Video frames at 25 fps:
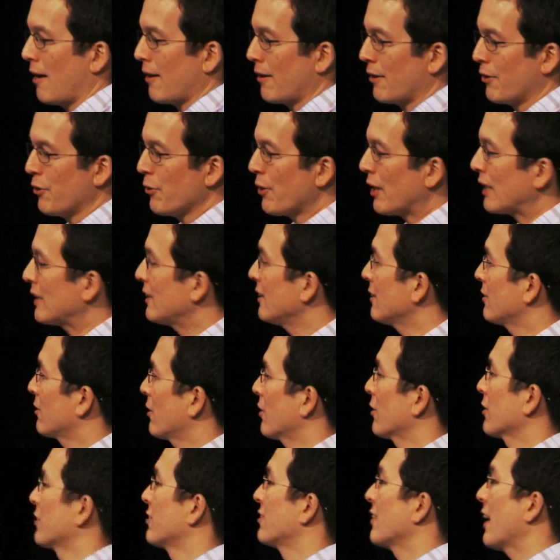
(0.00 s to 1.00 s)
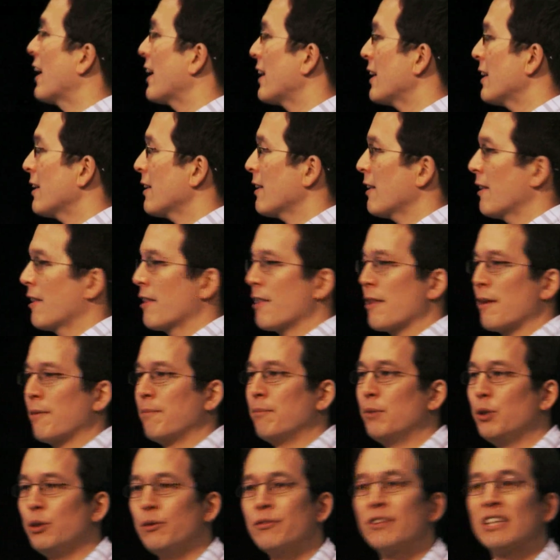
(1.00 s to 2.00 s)
New ideas are exciting. They
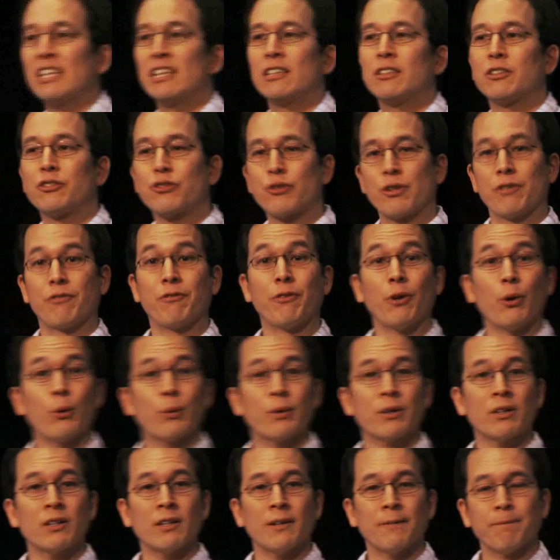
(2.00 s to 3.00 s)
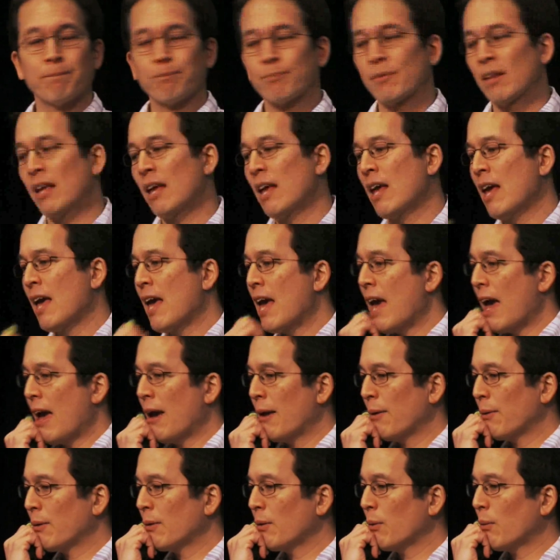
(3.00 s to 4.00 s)
move the industry forward.
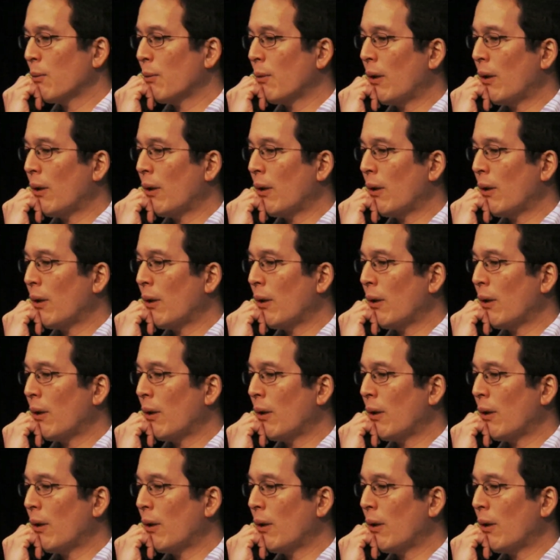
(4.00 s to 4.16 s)
And